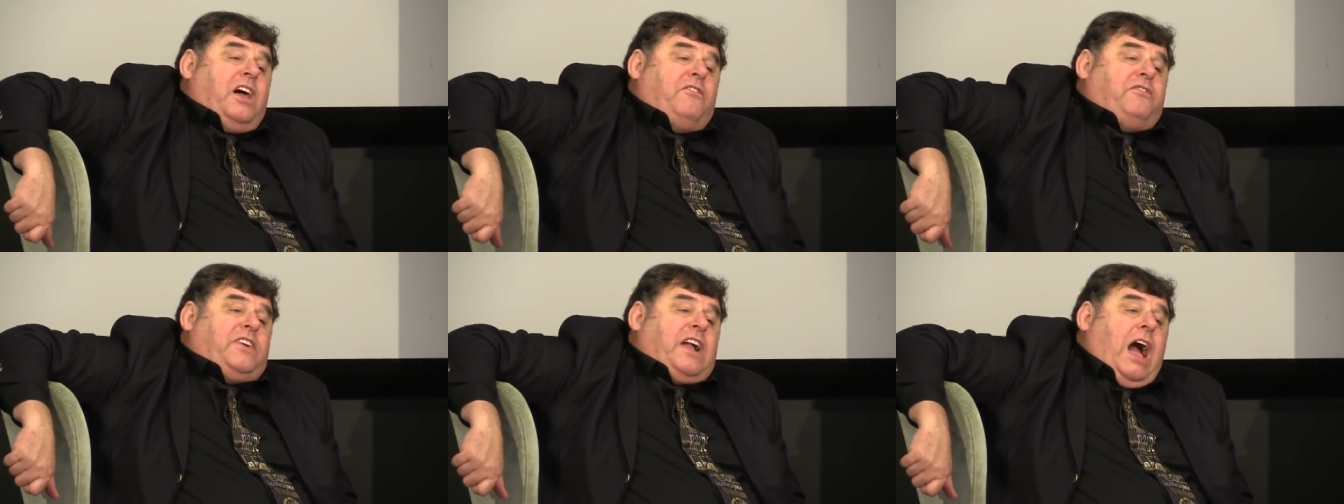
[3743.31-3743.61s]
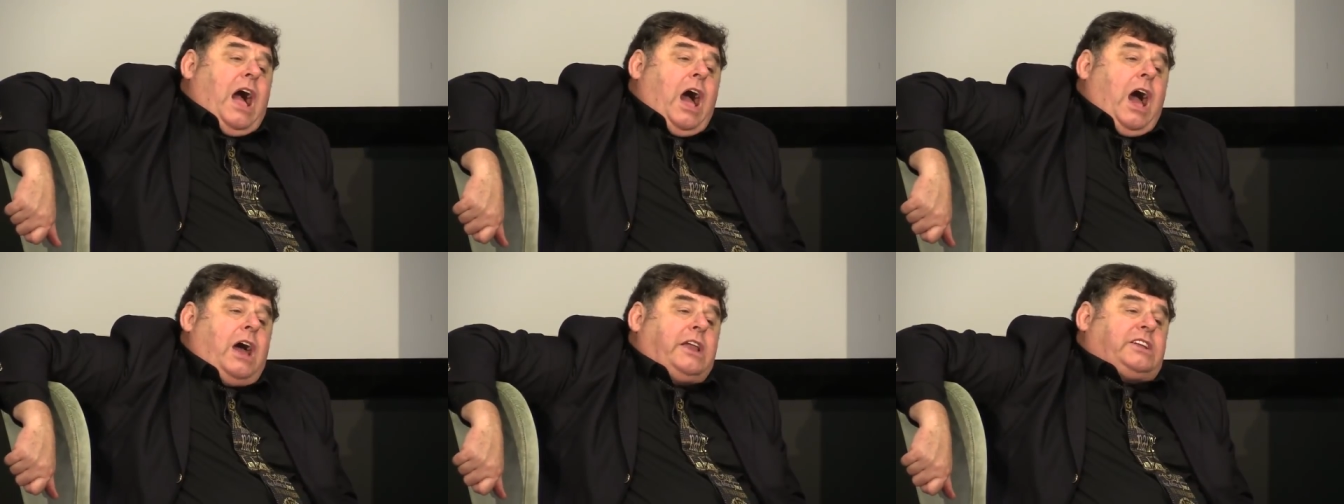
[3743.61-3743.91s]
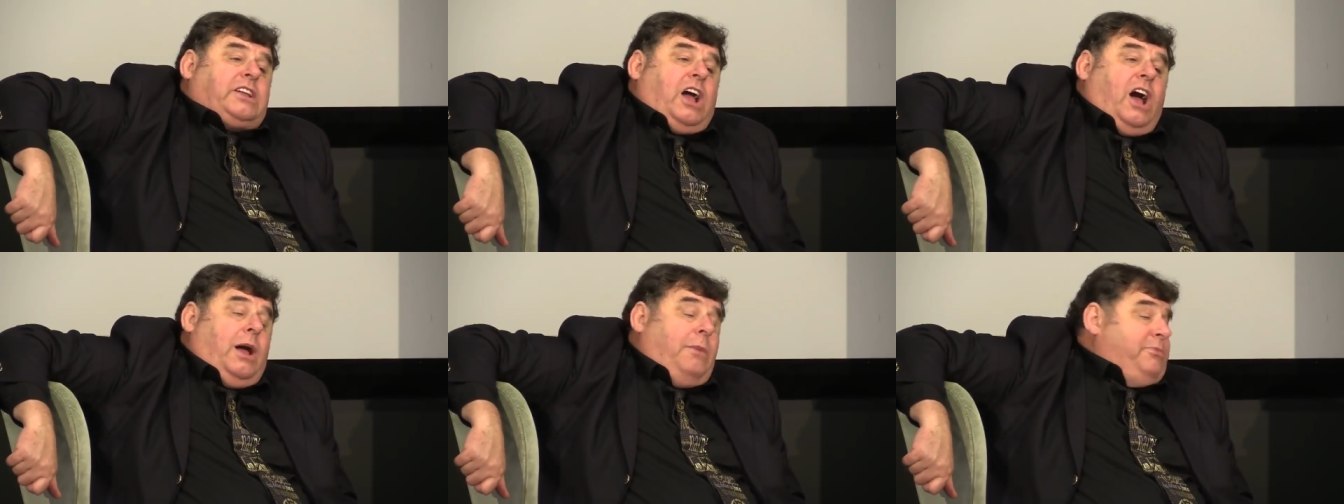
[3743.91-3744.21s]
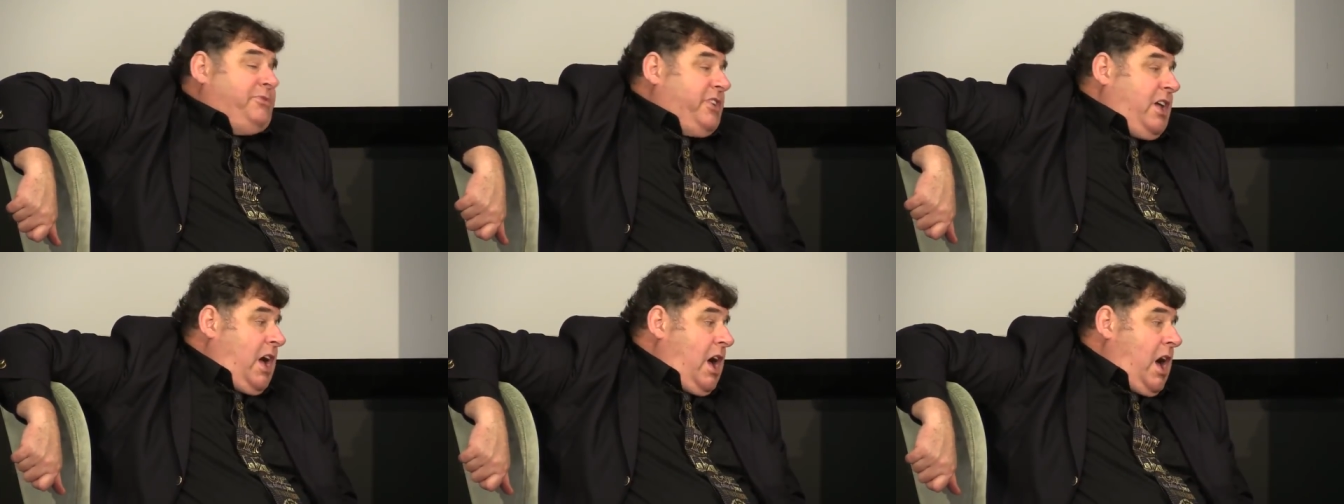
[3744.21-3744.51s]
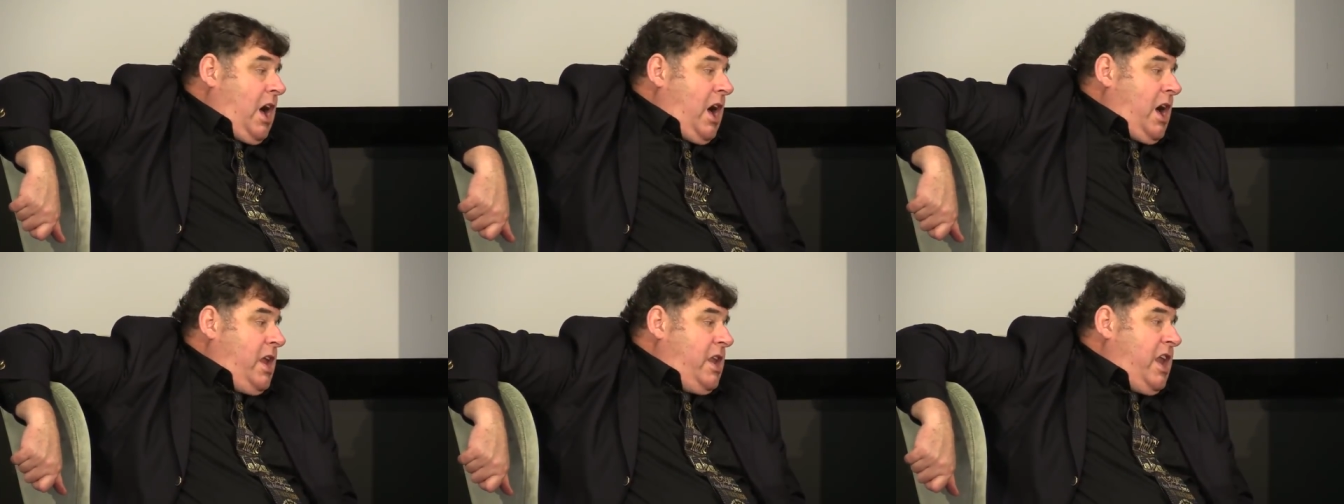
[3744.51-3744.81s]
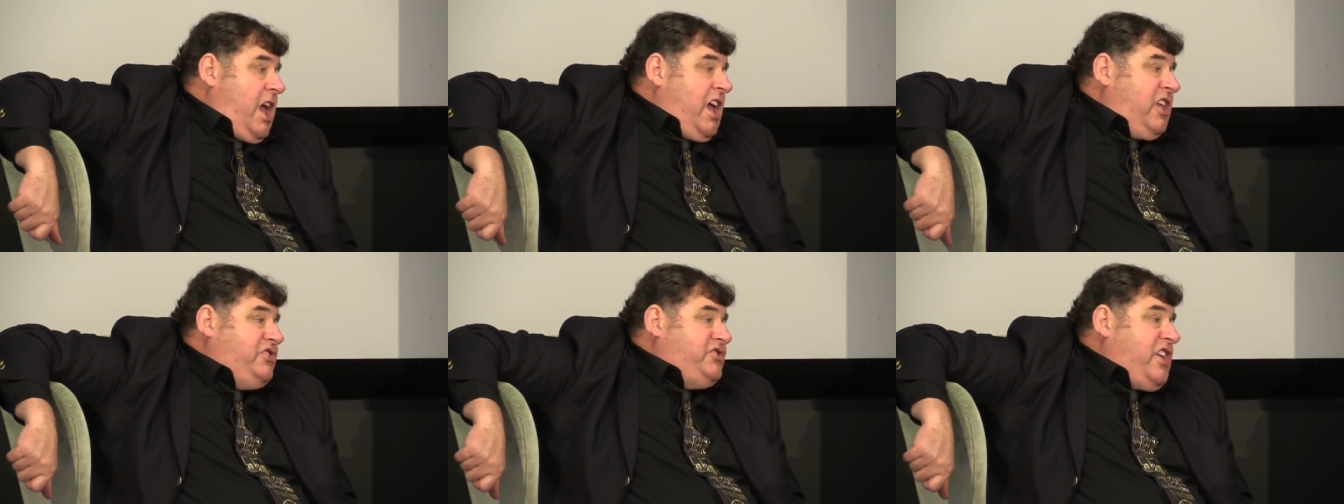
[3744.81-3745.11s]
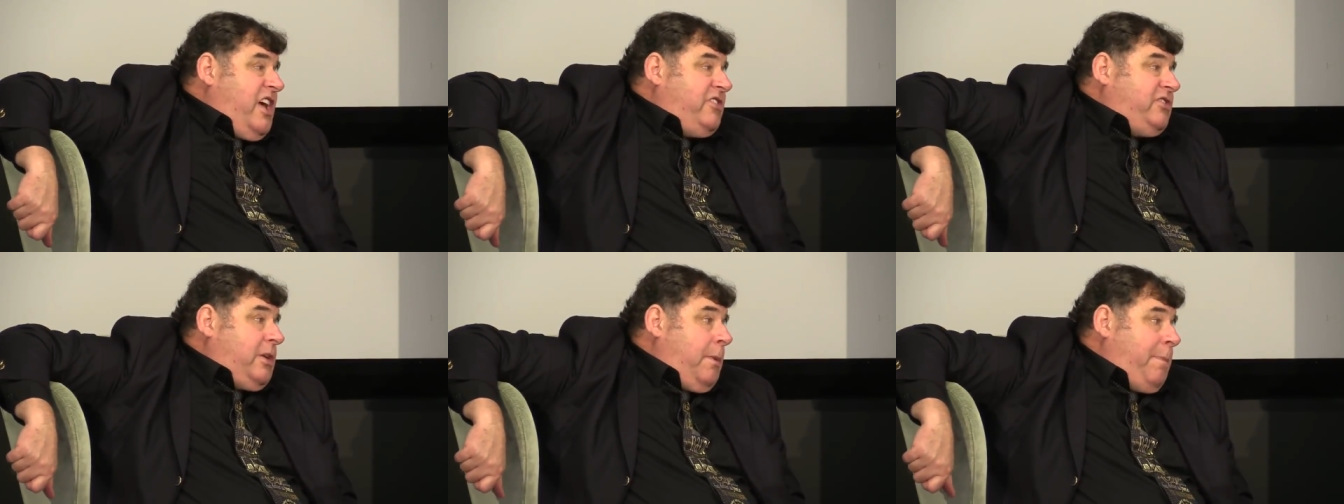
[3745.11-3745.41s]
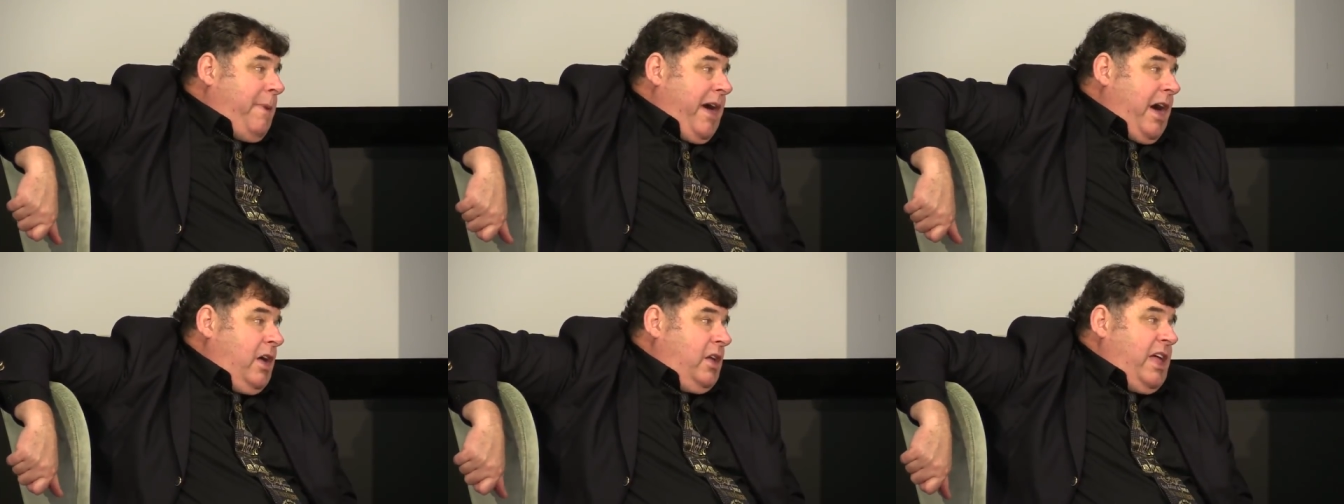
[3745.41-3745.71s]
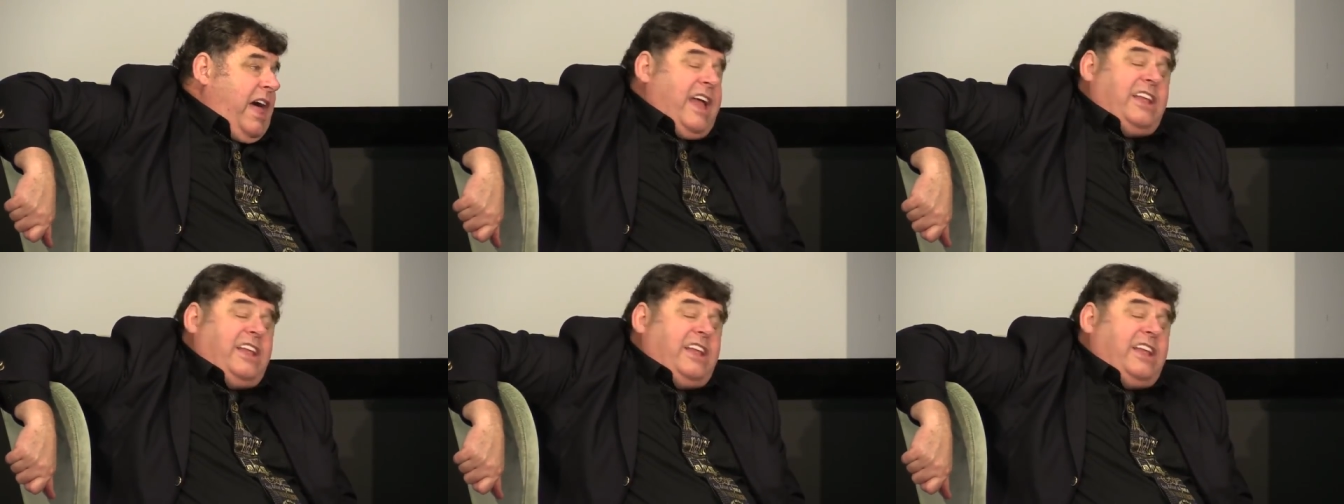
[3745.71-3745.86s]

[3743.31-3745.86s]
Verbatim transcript: of God comes on Jezebel,